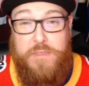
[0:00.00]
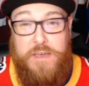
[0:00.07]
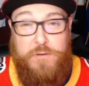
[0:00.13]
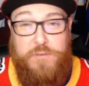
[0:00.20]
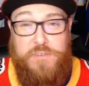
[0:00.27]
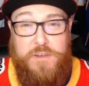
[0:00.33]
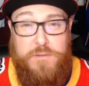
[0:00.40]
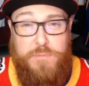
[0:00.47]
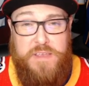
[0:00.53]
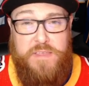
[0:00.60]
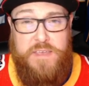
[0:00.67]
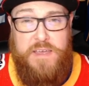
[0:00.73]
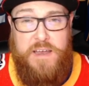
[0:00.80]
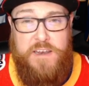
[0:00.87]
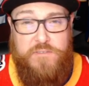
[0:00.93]
that was going to be
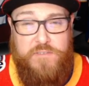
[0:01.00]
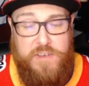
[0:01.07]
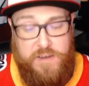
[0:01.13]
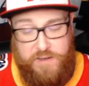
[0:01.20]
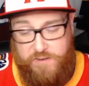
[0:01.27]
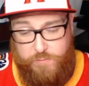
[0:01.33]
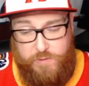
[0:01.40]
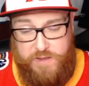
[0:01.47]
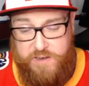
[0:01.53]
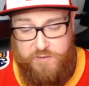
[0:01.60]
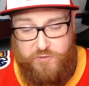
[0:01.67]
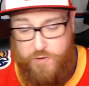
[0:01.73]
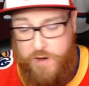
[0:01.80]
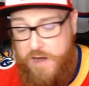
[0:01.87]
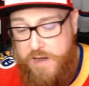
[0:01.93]
the end of it because we didn't
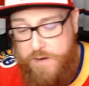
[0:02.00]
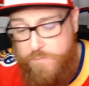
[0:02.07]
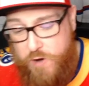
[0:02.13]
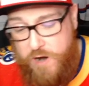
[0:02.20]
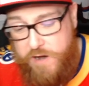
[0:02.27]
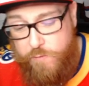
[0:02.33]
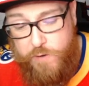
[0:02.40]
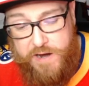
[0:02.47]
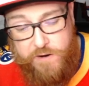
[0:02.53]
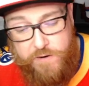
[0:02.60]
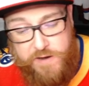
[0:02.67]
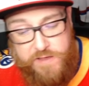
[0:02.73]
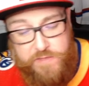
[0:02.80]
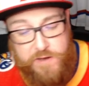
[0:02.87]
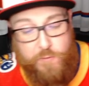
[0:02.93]
trade him right away or
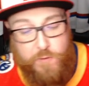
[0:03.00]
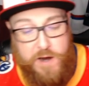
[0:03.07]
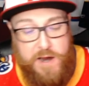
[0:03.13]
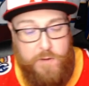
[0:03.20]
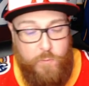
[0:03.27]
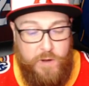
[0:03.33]
anything, right?